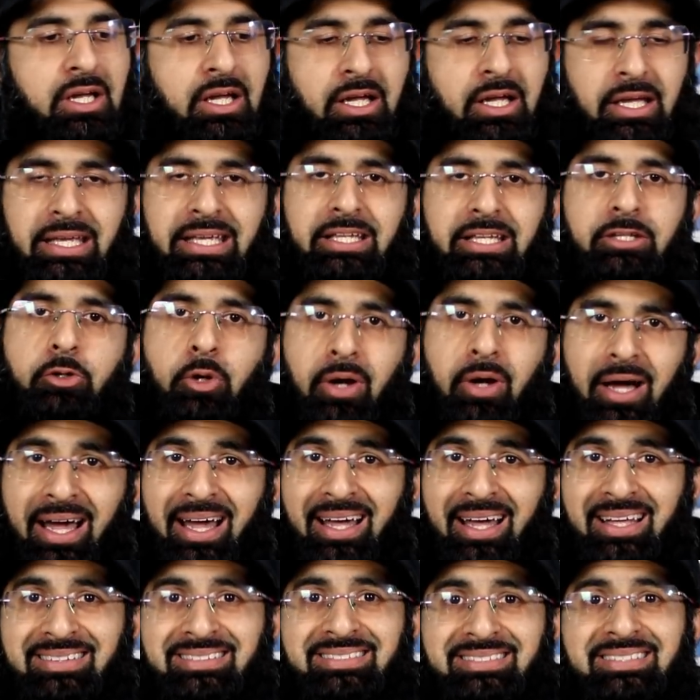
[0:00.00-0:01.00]
in your
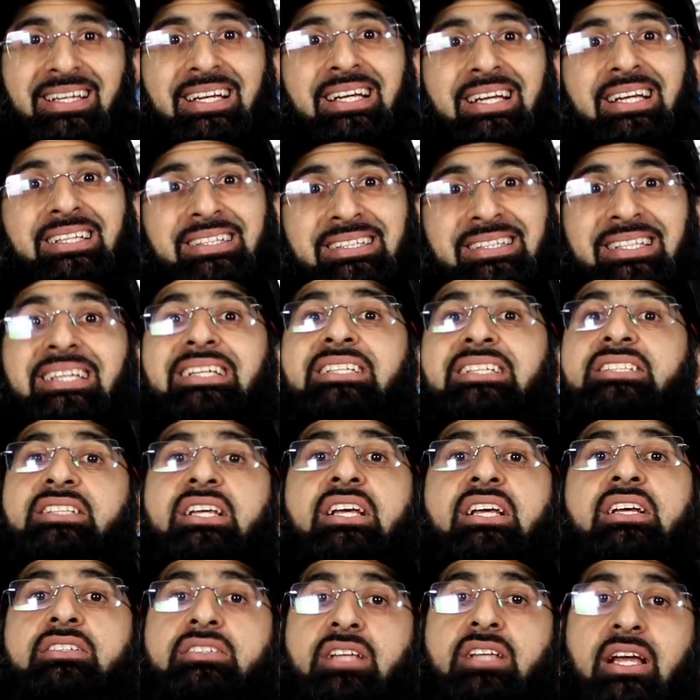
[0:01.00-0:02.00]
hands these
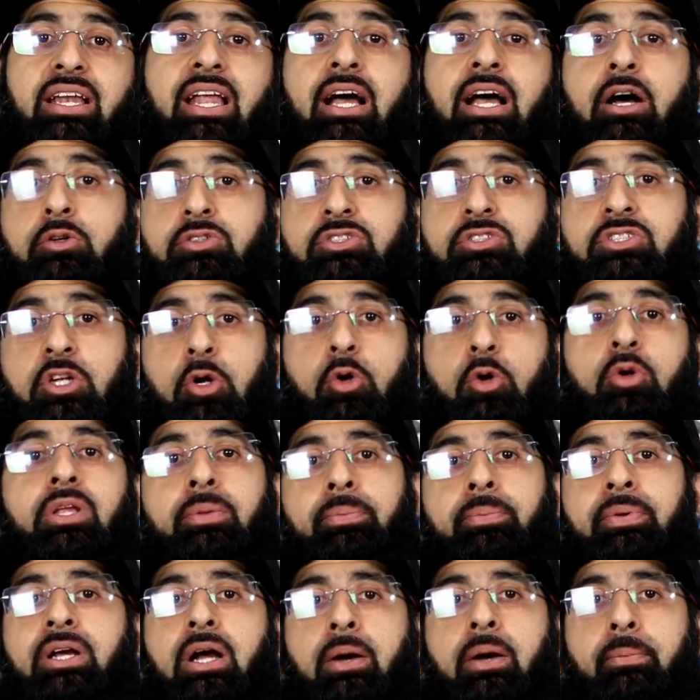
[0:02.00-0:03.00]
things are now slowly
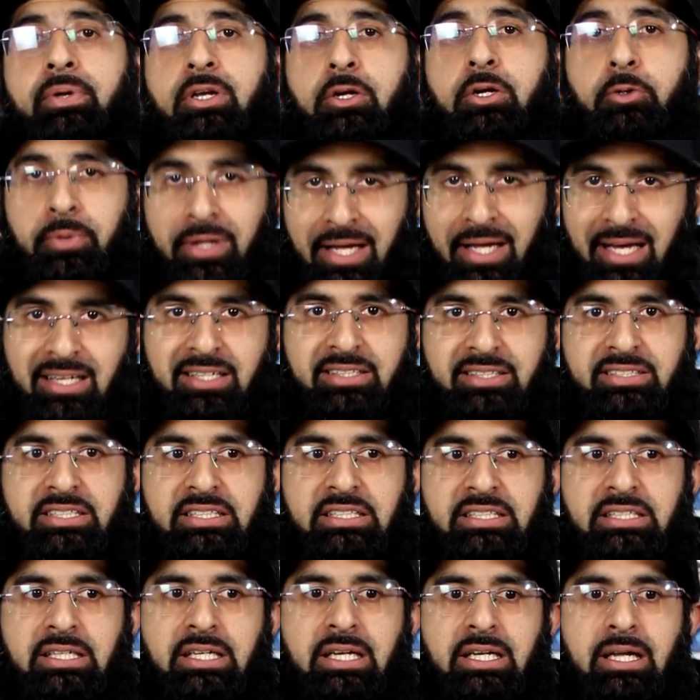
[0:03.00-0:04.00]
becoming a reality